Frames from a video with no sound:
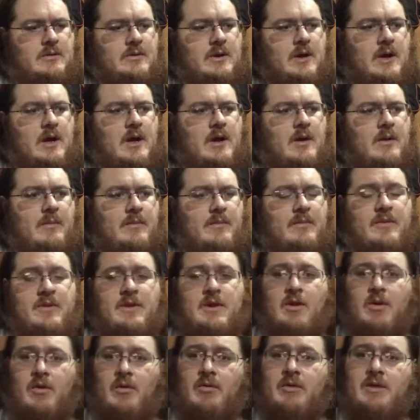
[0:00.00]

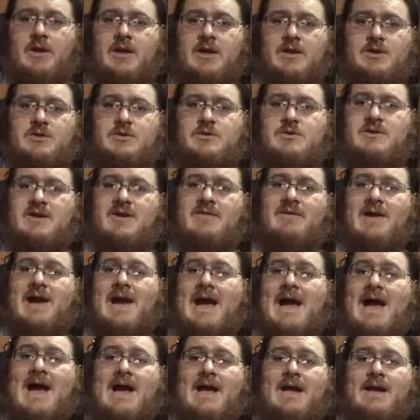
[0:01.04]
The only issues I've
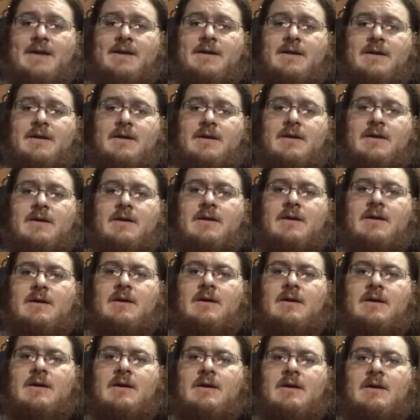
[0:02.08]
had
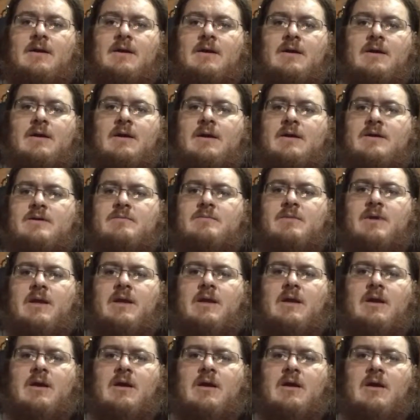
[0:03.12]
has
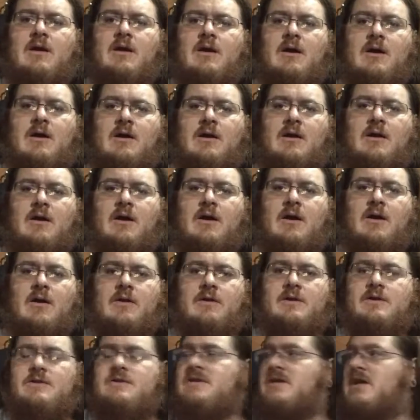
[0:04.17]
been a
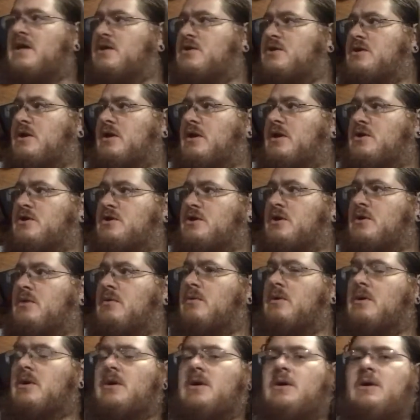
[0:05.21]
condensation
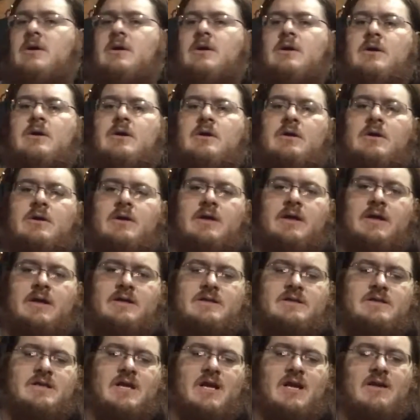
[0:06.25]
issue
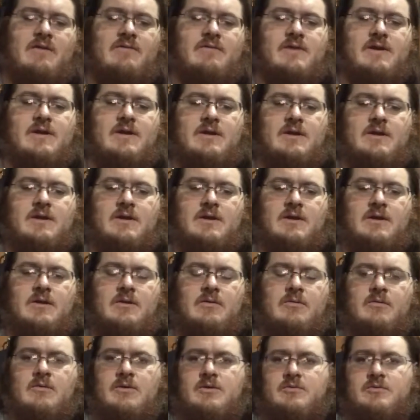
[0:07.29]
inside of it,
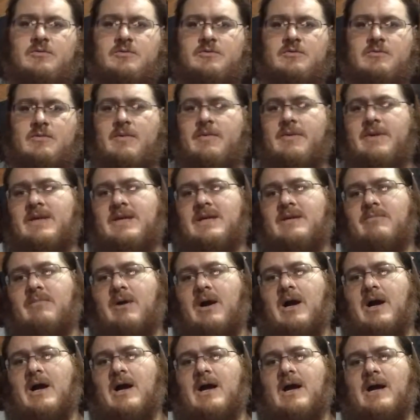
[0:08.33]
which was remedied
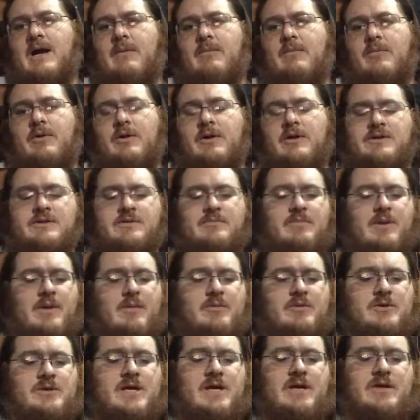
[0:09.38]
by putting some
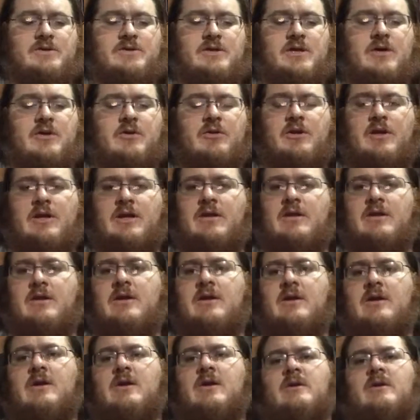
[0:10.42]
paper towels underneath.
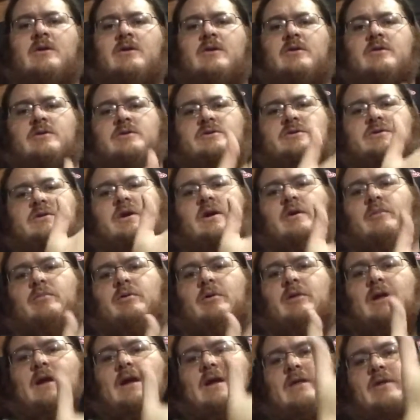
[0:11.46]
There's a
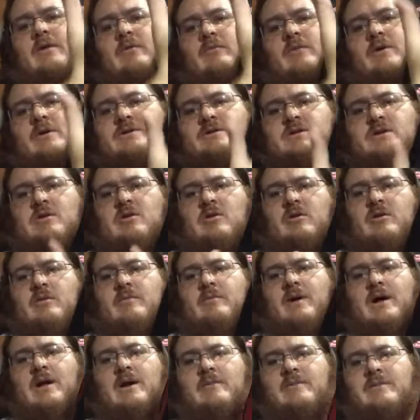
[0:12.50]
plate that runs along the
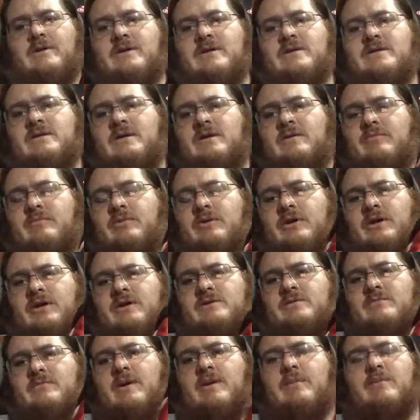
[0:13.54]
bottom of this, and putting
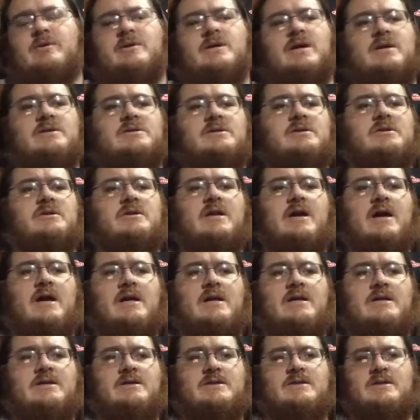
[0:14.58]
some paper towels under
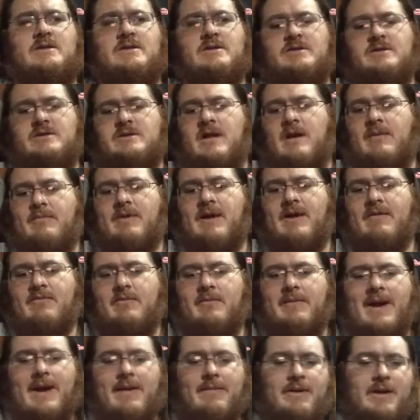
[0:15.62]
that has stopped that
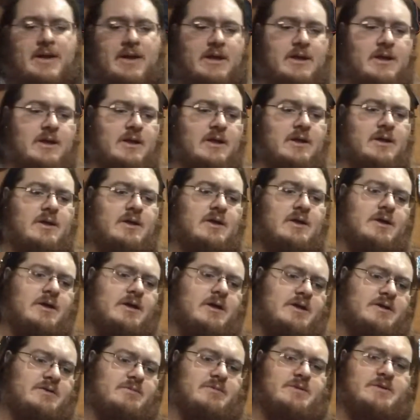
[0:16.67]
from happening.
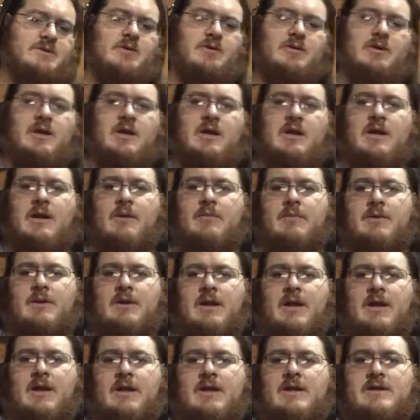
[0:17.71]
It's been soaking it up and
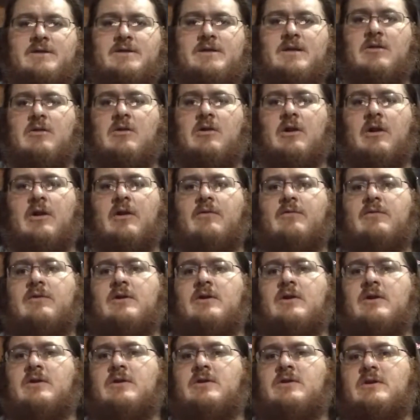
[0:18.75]
letting it sit long enough
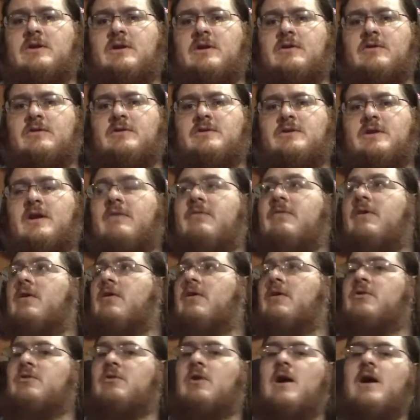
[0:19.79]
to stay
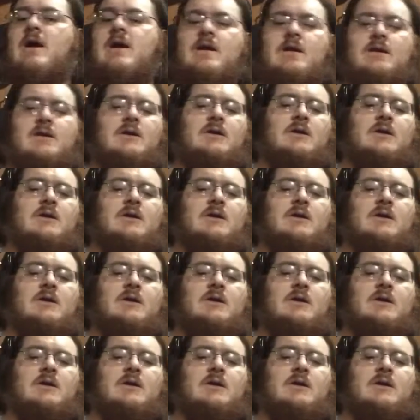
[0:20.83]
fairly dry.